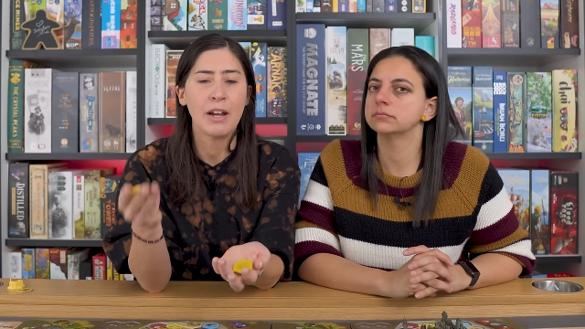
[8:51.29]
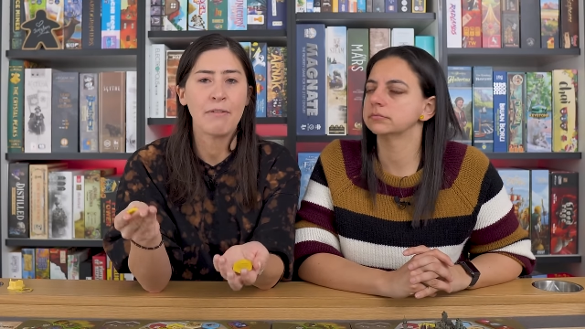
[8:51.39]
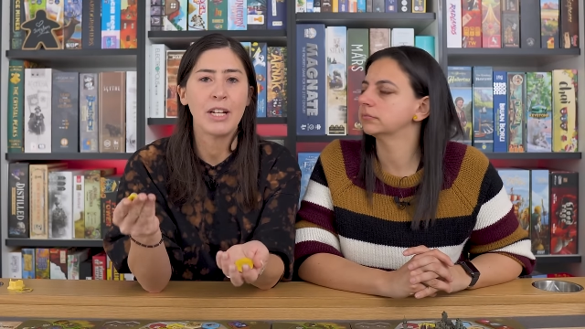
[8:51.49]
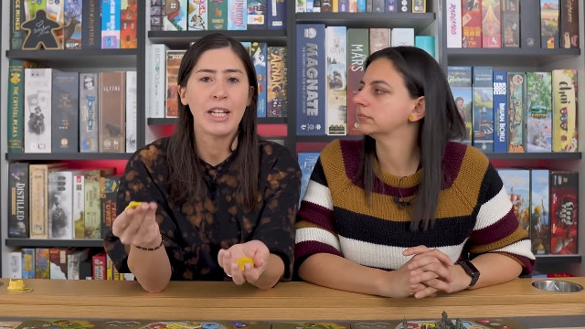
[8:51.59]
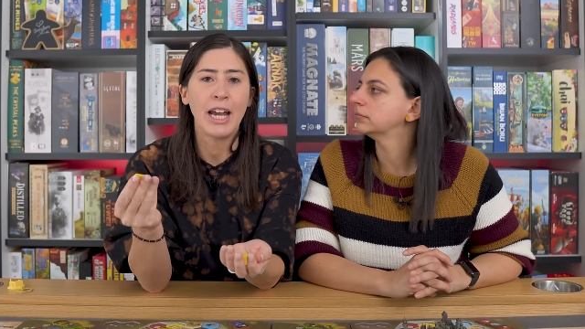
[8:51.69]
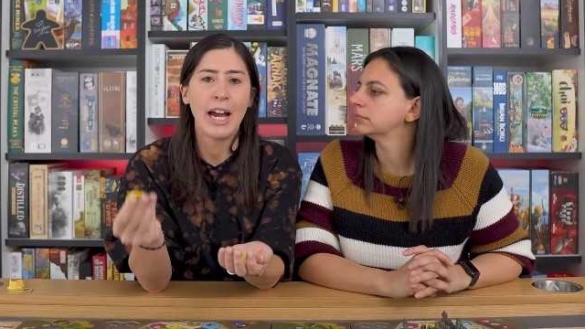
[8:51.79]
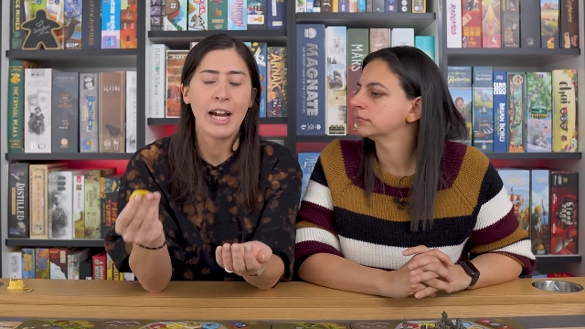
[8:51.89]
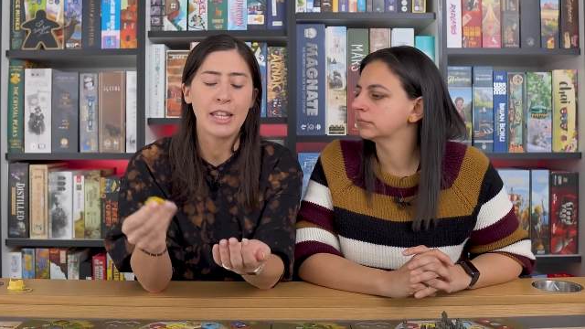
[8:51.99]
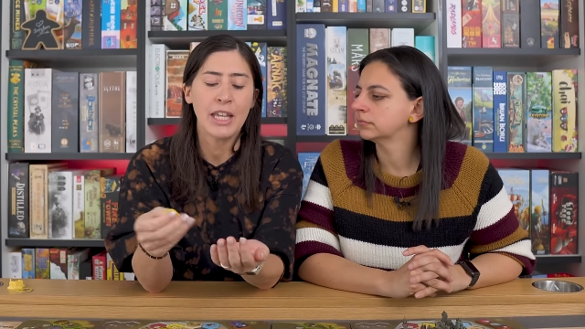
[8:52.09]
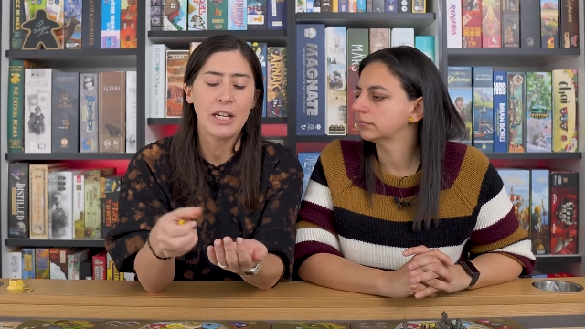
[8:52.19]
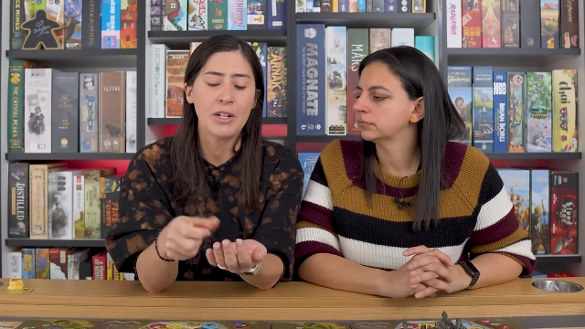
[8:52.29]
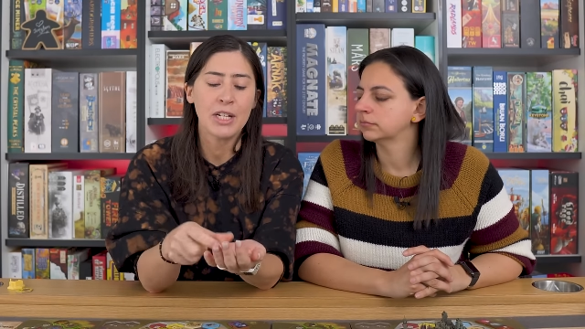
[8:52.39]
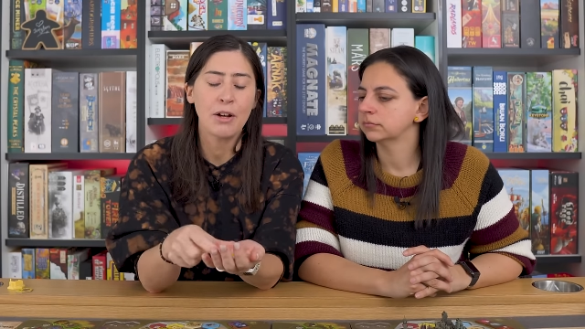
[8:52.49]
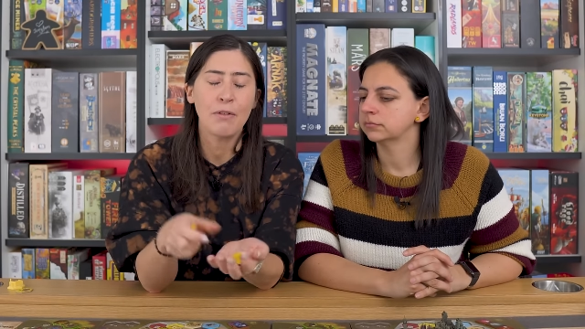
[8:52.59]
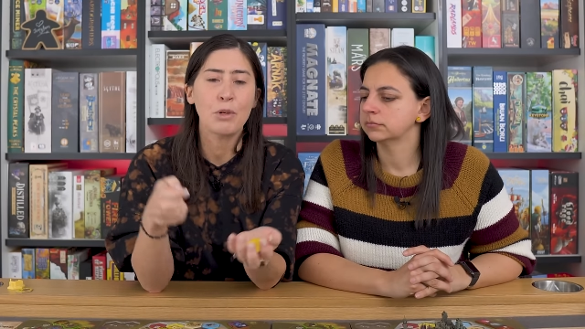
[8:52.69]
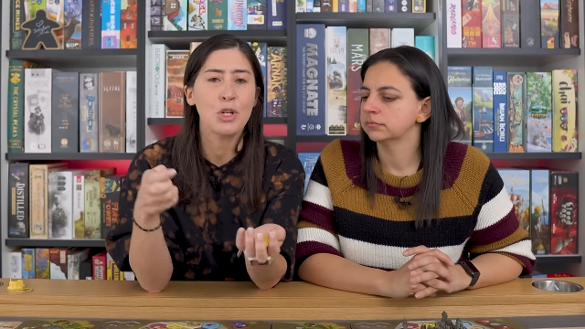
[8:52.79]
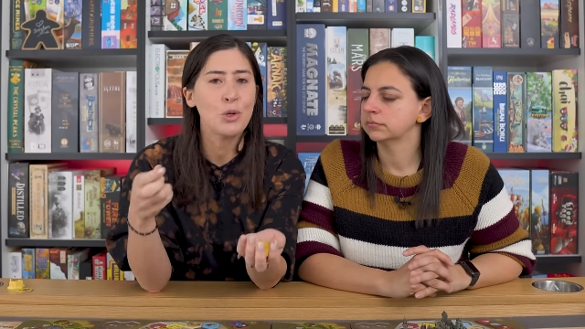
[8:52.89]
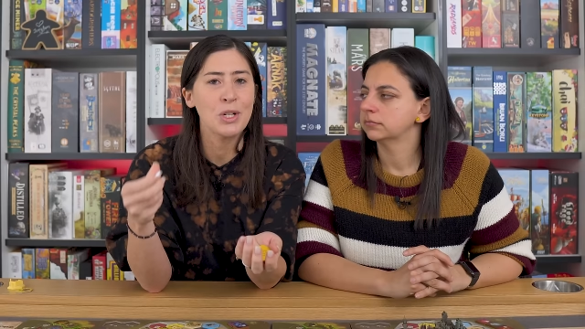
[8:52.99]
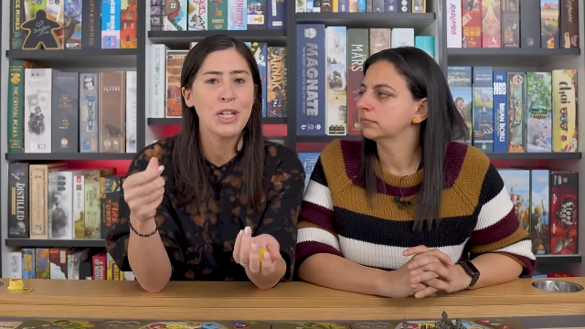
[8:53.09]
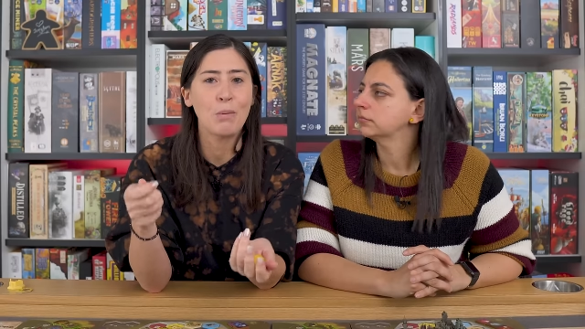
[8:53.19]
Speaker 1: definitely hack that yourself. I'm
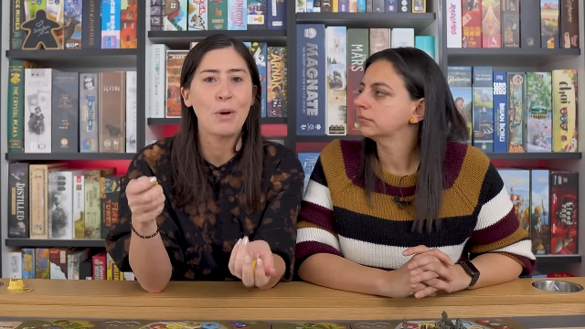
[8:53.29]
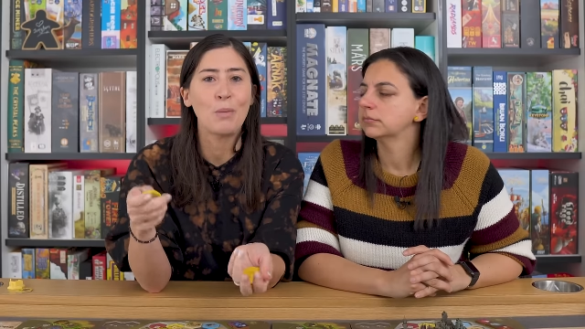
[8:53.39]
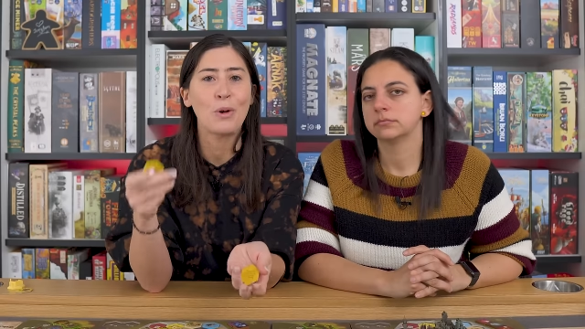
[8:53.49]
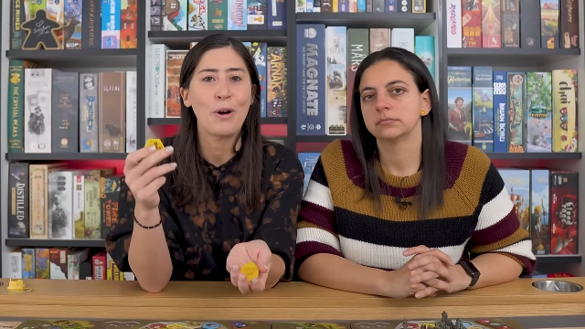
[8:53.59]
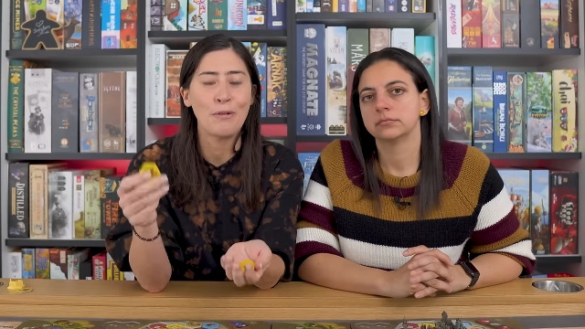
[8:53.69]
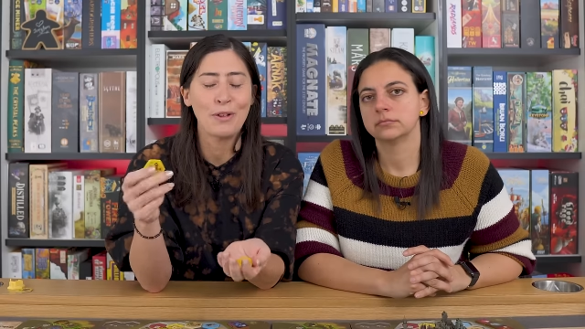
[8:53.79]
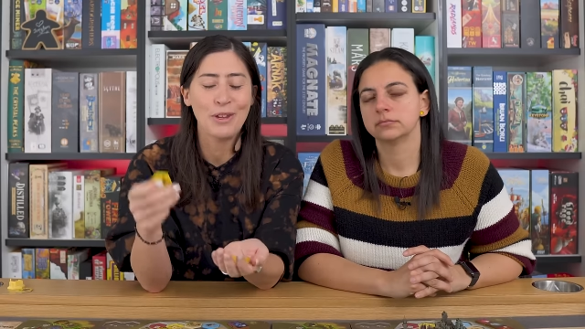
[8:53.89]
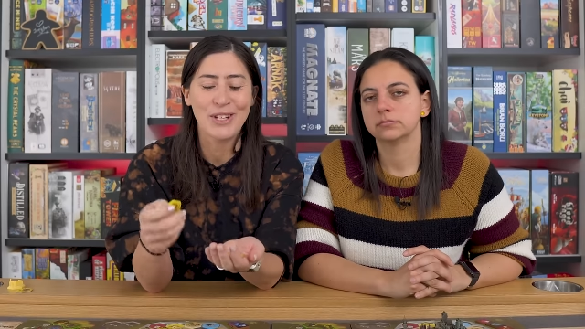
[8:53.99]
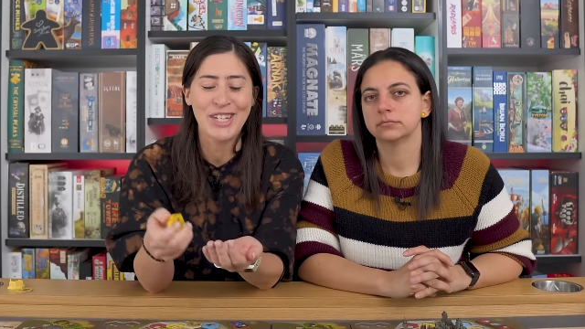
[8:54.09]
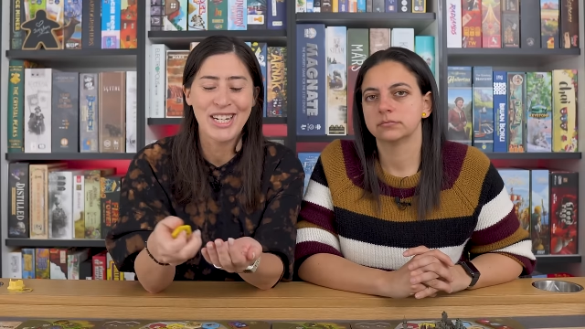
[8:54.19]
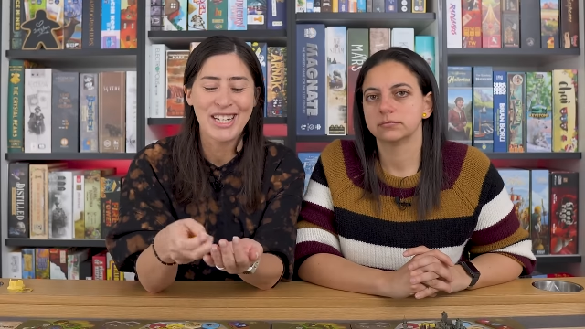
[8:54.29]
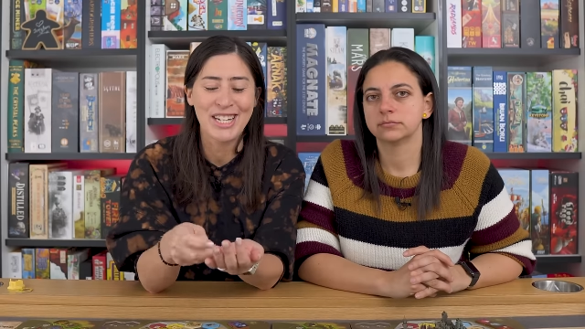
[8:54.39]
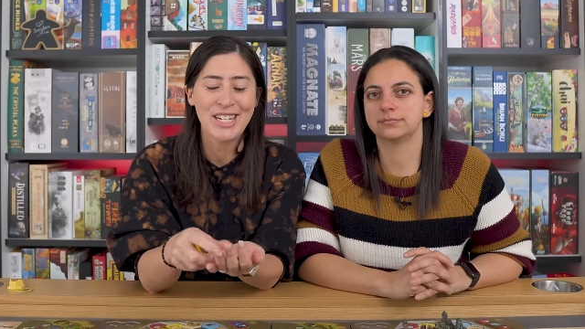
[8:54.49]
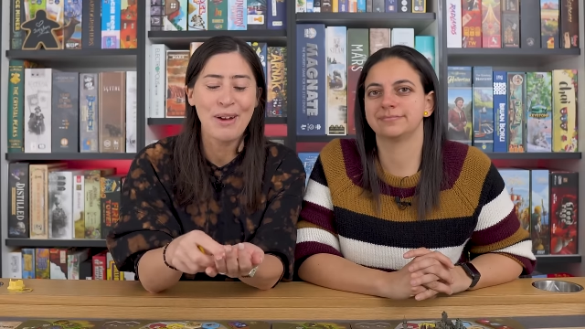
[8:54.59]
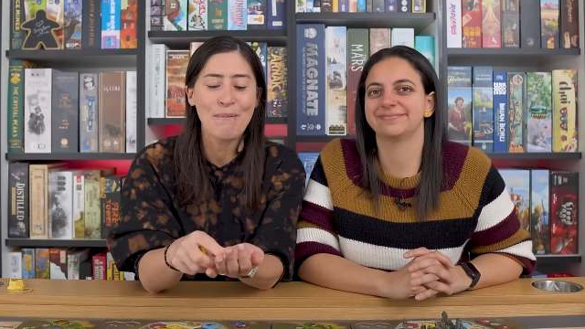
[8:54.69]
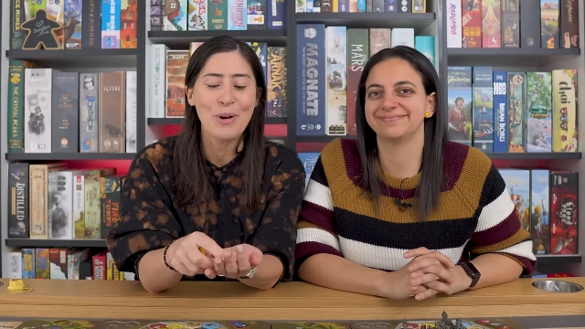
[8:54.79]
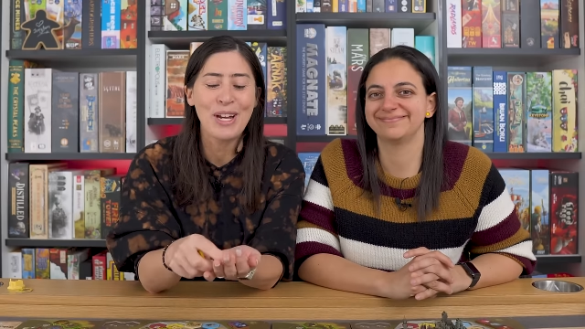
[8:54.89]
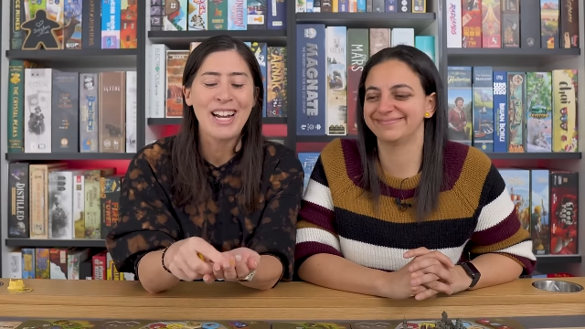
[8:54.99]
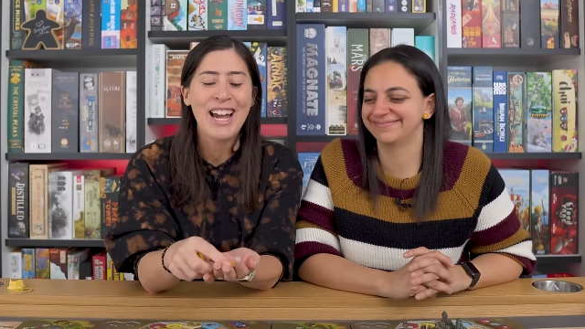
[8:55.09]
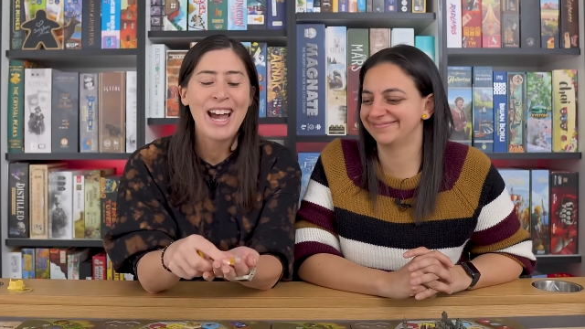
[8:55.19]
sure someone will offer those stickers at some mm-hmm. point.